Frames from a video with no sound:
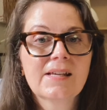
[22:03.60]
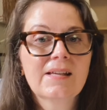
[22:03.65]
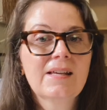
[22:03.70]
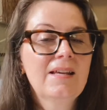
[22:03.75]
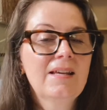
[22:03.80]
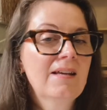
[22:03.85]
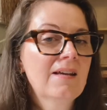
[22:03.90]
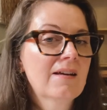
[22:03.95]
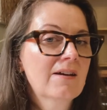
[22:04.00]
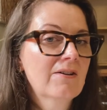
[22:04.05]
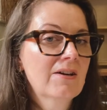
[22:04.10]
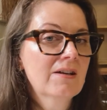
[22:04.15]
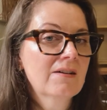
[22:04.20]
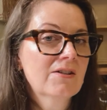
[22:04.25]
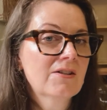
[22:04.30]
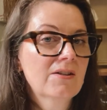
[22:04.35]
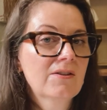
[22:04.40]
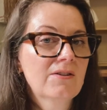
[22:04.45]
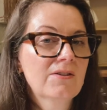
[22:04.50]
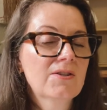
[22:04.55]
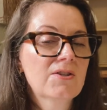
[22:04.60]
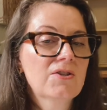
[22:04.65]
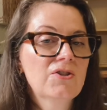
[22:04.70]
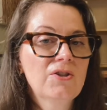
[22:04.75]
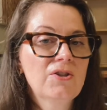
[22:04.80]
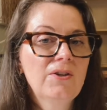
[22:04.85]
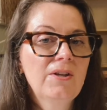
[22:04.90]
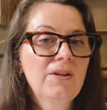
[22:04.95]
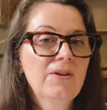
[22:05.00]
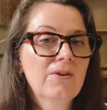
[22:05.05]
here, into the
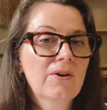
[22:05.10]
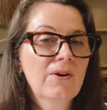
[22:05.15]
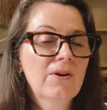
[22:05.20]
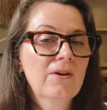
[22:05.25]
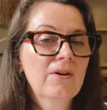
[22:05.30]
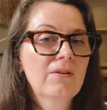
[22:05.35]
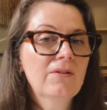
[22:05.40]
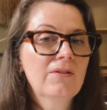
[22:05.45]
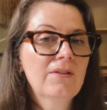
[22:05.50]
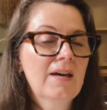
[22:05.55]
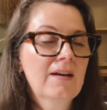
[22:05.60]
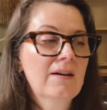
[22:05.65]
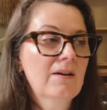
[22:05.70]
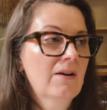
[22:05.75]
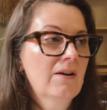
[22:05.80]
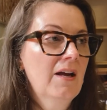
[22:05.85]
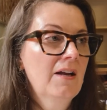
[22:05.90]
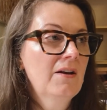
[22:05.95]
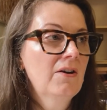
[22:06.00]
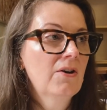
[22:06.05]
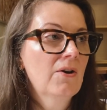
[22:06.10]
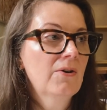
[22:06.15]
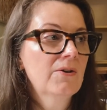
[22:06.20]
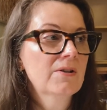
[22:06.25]
studio that I know